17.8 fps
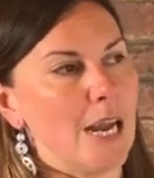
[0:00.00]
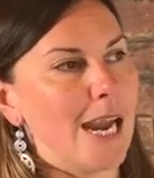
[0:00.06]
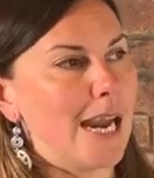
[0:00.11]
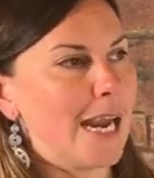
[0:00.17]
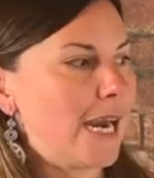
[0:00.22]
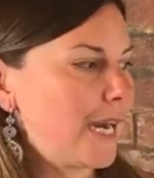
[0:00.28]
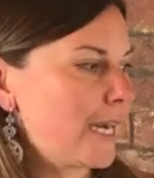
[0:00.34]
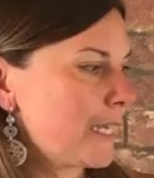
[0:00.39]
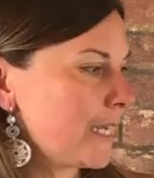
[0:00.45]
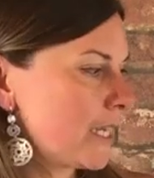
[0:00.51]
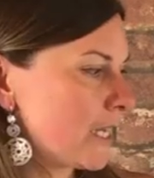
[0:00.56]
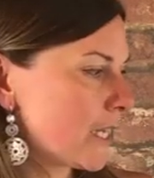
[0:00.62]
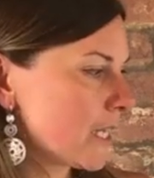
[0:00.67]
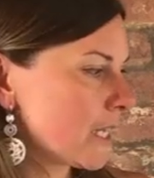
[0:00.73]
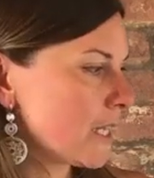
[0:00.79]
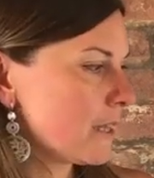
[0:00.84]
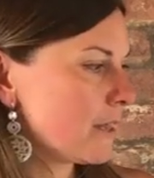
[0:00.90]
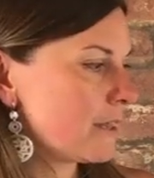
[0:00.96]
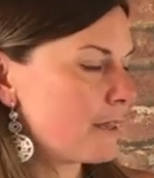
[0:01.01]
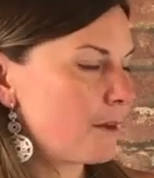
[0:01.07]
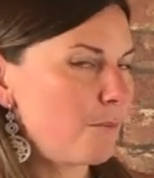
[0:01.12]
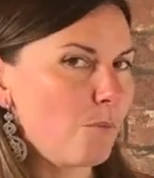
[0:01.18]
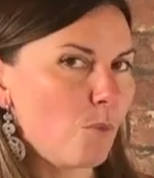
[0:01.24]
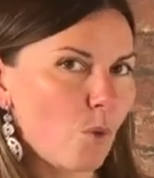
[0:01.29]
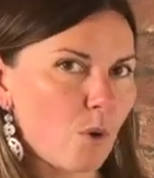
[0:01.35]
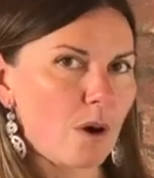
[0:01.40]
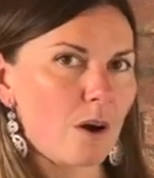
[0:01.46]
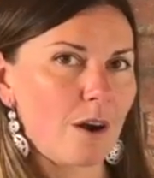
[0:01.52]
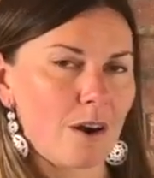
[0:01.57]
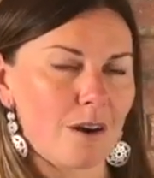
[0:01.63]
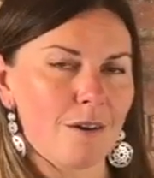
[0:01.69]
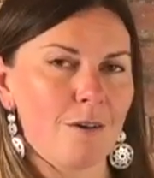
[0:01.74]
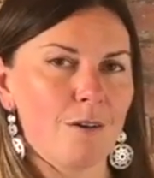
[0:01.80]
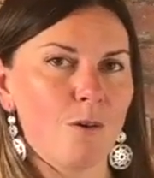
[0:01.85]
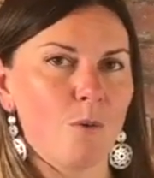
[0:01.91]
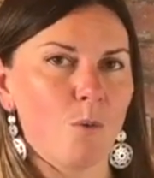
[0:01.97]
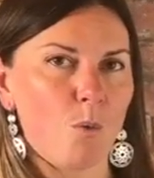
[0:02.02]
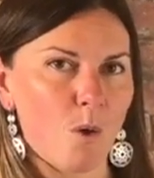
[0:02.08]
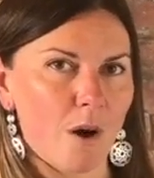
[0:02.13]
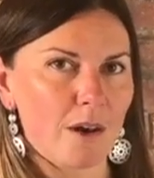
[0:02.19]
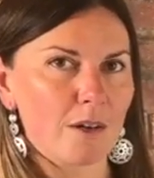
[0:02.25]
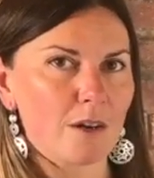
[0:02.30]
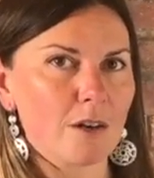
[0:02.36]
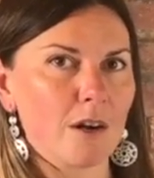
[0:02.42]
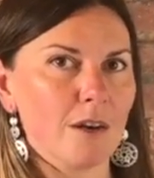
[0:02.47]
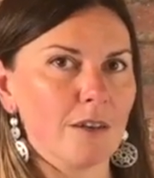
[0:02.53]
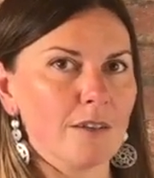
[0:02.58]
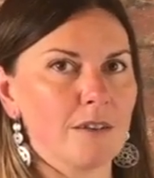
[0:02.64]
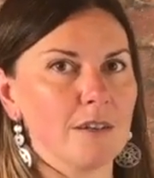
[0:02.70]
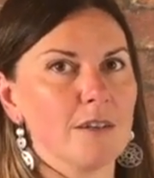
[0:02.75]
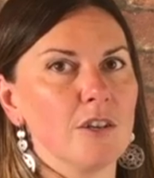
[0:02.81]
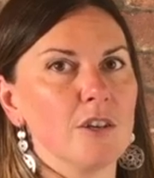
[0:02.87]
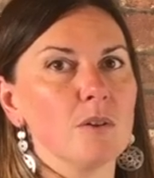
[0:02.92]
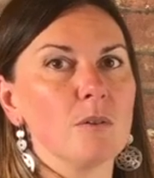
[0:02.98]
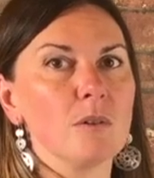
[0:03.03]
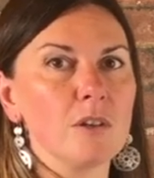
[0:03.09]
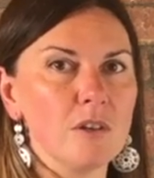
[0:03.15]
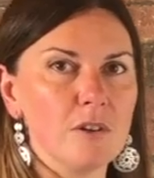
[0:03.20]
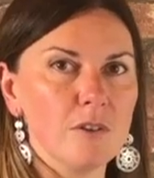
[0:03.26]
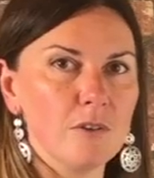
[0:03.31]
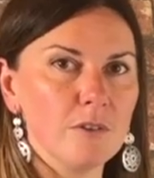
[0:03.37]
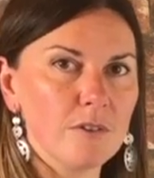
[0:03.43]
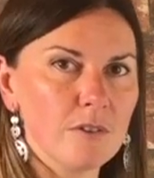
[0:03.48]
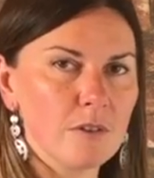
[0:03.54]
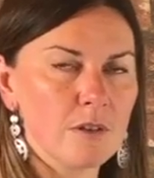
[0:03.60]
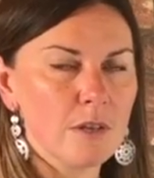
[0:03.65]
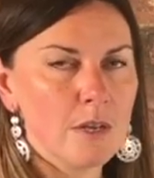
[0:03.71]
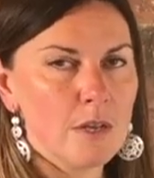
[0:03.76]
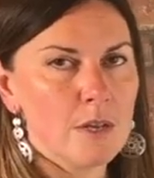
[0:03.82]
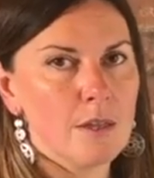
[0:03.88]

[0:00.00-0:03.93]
And the more water content you lose,